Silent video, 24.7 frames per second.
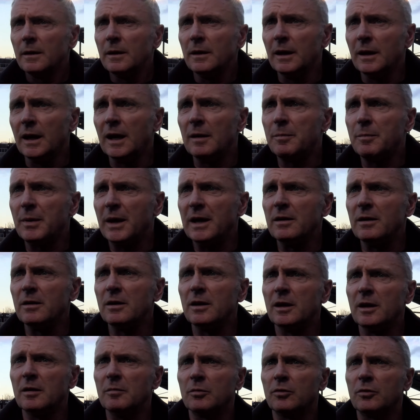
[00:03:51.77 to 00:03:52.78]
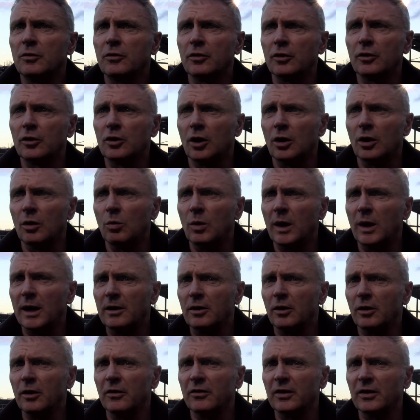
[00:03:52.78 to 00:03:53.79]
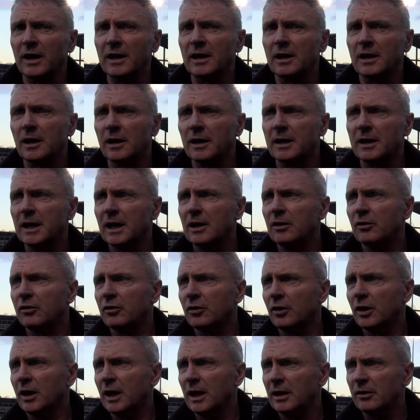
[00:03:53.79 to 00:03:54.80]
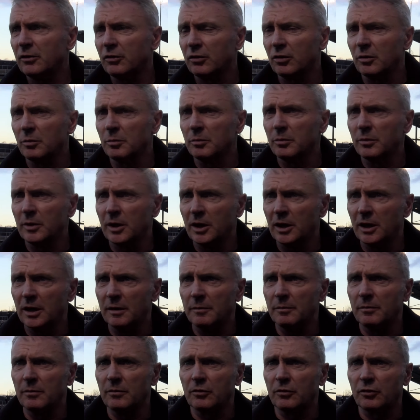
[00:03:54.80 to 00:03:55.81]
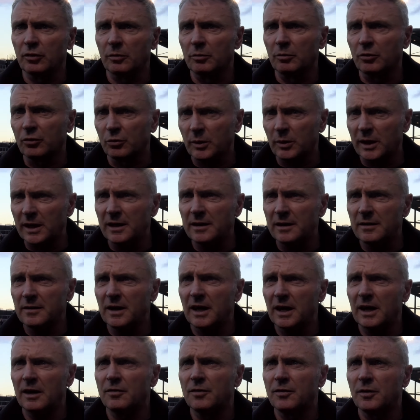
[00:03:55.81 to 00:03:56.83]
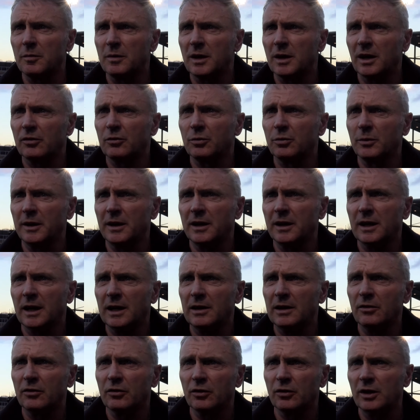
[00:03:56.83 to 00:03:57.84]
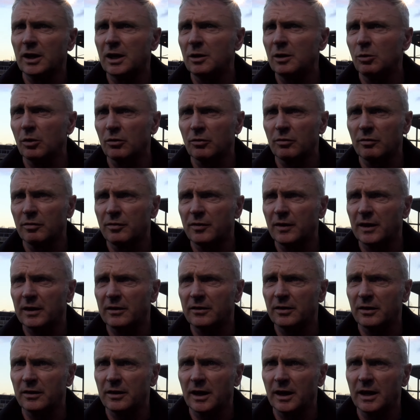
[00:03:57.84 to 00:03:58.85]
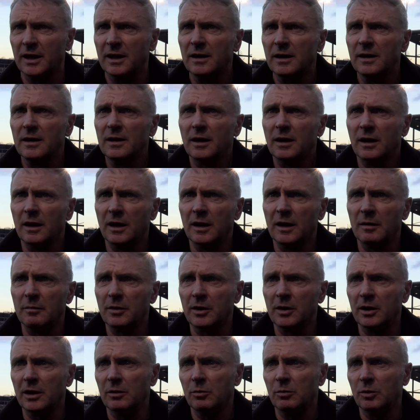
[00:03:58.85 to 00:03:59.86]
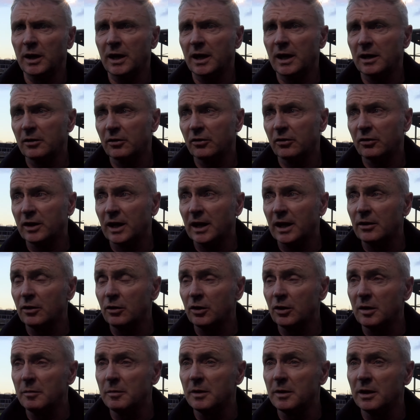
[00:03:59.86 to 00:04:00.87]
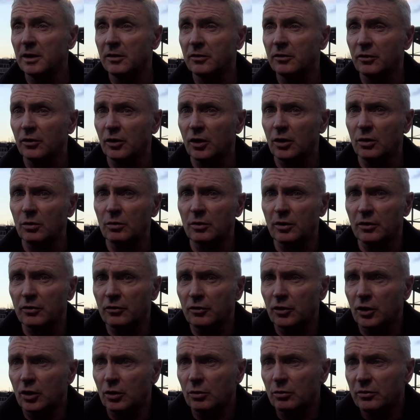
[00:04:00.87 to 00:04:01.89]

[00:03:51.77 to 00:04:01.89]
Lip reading: Yeah, Ben got a whack on his ankle again, so he had some swelling there from last weekend, so he wasn't fit today. We had a scan on him, and there's no